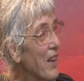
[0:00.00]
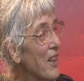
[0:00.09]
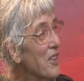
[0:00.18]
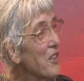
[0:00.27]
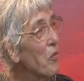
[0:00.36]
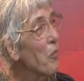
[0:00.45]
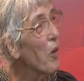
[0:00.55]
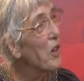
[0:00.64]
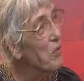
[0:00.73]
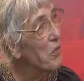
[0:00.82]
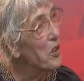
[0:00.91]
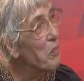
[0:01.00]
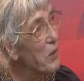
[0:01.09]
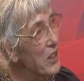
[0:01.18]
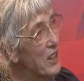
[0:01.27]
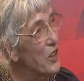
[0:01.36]
So, what was
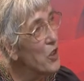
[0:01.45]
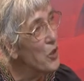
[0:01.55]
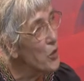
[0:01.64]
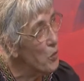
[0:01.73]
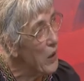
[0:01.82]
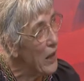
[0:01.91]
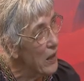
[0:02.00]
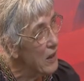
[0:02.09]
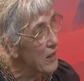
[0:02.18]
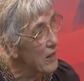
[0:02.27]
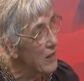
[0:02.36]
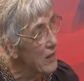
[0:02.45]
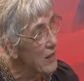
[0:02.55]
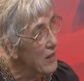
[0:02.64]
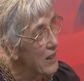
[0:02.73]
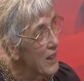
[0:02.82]
Britain doing
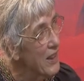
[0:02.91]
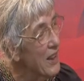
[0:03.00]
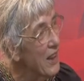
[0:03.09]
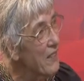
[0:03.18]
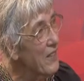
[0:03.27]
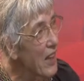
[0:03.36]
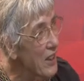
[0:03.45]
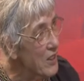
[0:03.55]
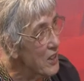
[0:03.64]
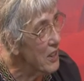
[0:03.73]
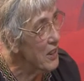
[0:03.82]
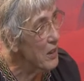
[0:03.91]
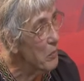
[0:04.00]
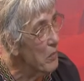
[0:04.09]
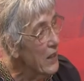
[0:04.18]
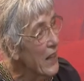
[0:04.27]
at that
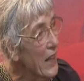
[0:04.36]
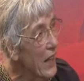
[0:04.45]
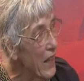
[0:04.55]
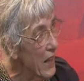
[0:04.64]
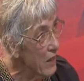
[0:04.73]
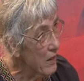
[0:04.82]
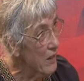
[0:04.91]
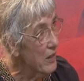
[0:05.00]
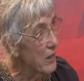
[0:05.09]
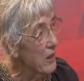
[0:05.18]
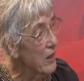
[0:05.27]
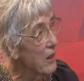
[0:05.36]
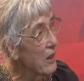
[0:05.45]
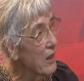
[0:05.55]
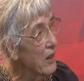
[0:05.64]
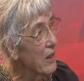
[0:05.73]
time here
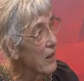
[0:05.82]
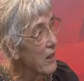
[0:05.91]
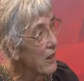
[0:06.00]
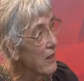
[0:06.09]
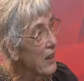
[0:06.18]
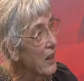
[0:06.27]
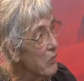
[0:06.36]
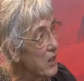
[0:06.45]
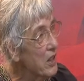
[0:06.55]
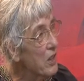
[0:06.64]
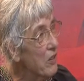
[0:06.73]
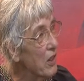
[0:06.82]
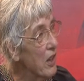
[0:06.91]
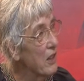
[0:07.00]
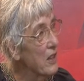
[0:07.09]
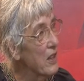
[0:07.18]
that we still
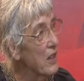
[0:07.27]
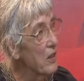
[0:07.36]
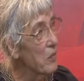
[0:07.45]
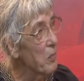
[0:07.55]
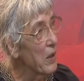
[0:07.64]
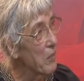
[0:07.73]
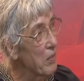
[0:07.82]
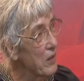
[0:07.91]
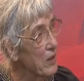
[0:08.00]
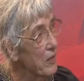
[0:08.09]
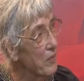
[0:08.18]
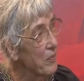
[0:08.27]
can't see the papers?